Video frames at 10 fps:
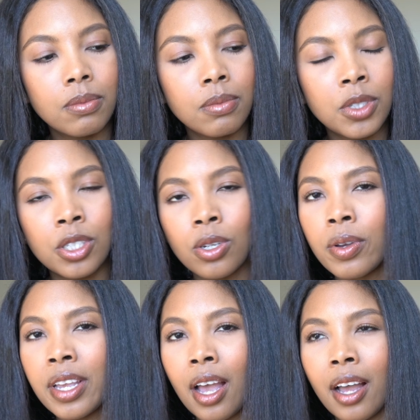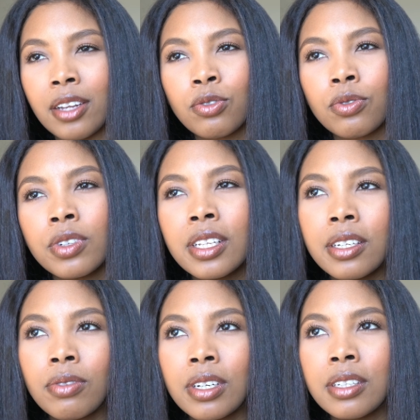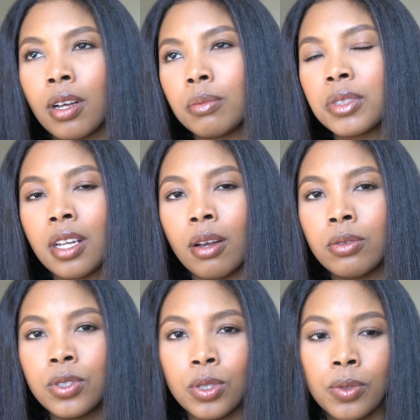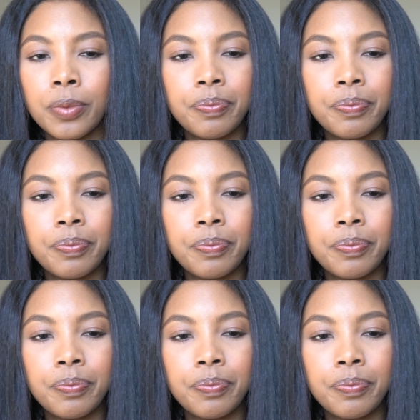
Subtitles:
So yeah, it really comes down to